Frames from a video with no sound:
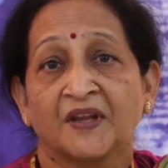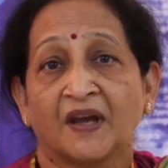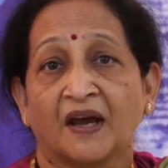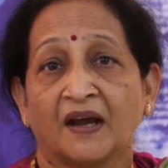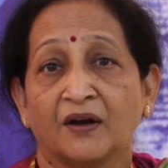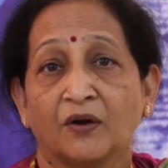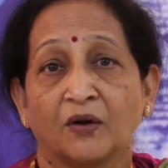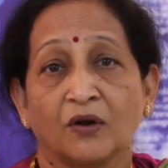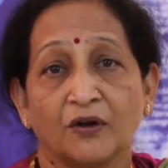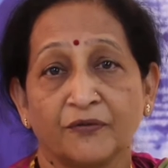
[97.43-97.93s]

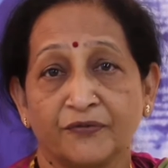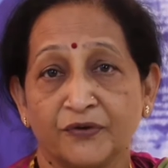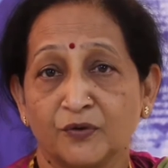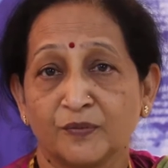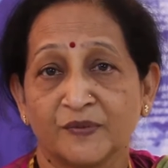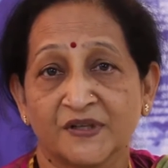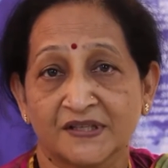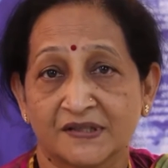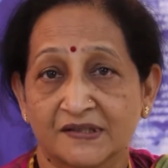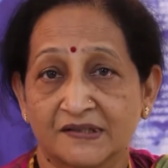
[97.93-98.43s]
And all of
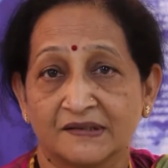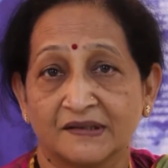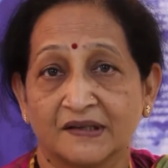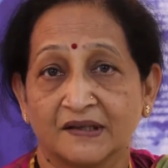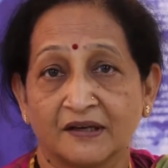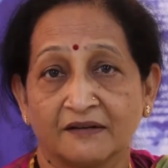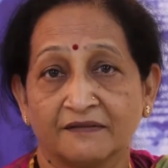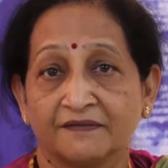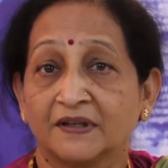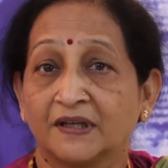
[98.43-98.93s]
you must
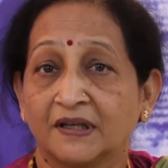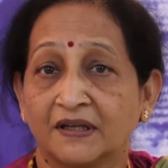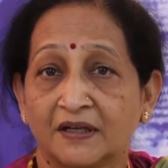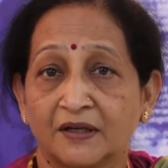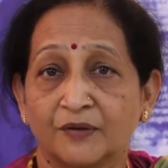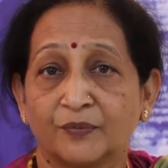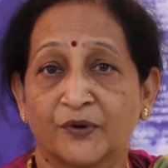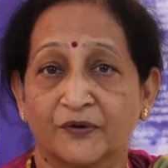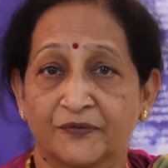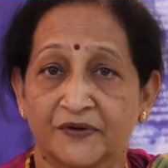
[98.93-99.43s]
uh,
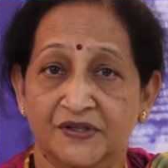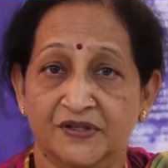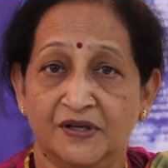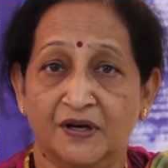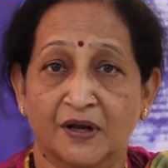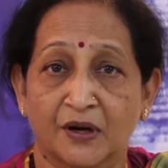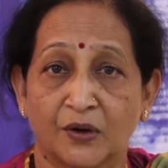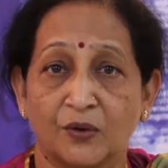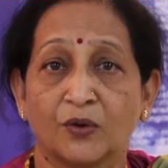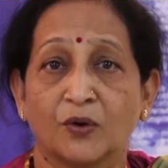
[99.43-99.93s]
heard Professor
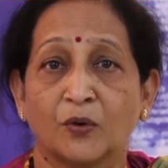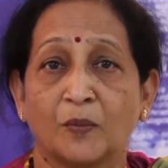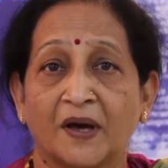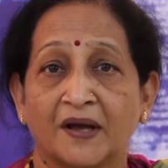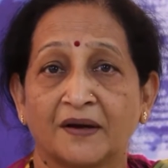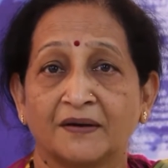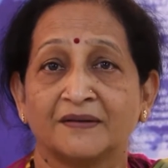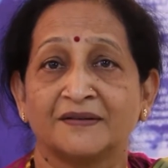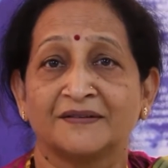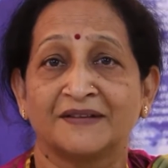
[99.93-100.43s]

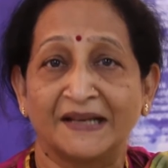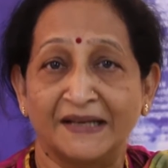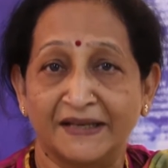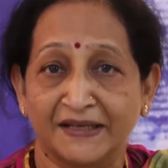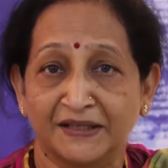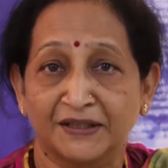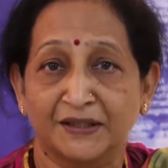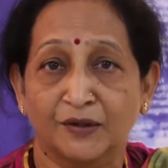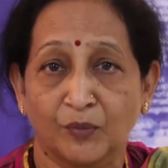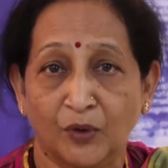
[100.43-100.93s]
Arulkumaran
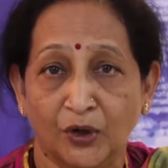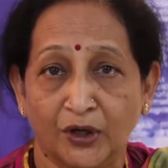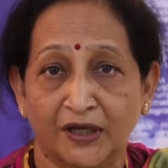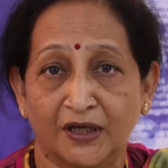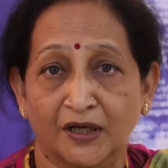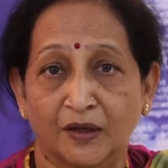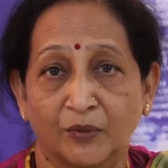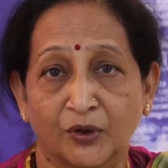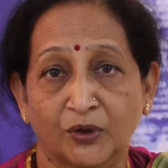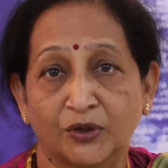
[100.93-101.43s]
telling in the
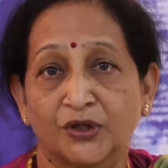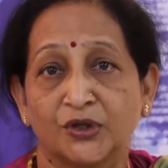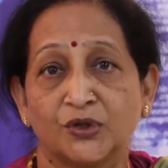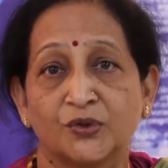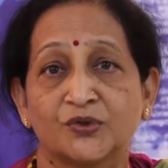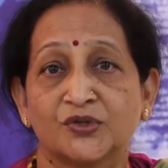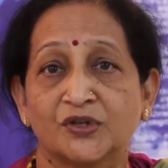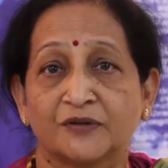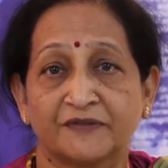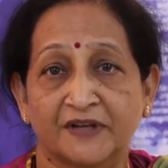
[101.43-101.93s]
morning about the
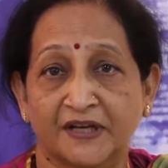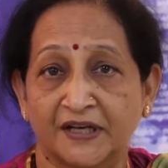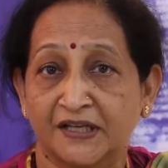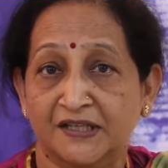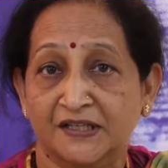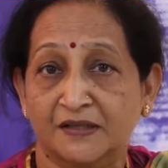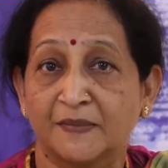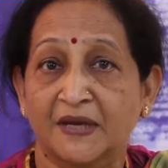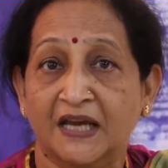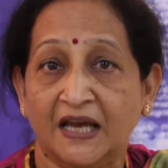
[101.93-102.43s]
use of
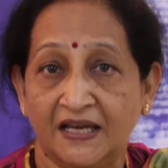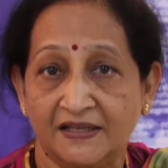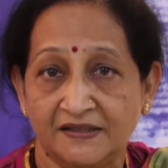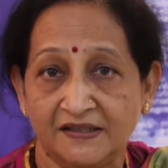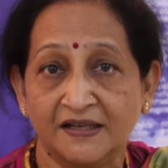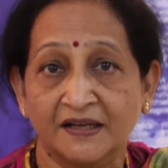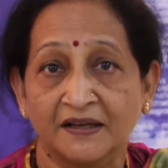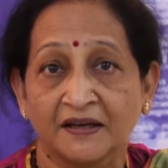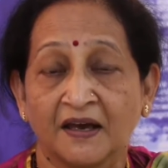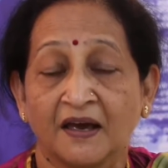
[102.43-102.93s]
tranexamic
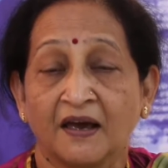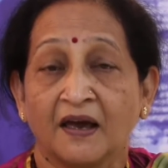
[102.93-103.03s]
acid.